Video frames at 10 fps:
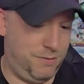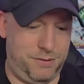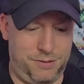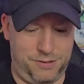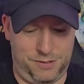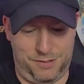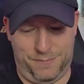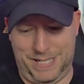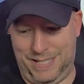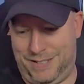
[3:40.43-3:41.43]

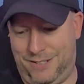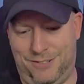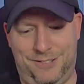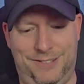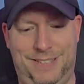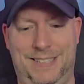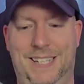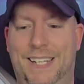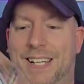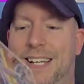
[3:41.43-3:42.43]
oh my God.
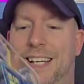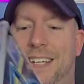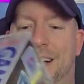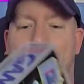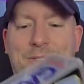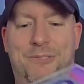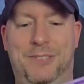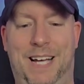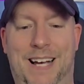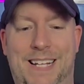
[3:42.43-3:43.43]
Here we
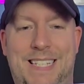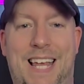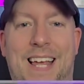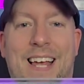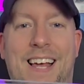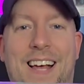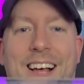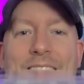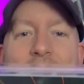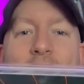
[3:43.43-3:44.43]
go, guys.
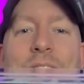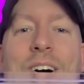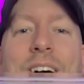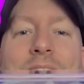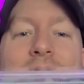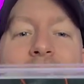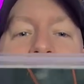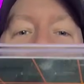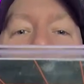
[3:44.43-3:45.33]
Oh, look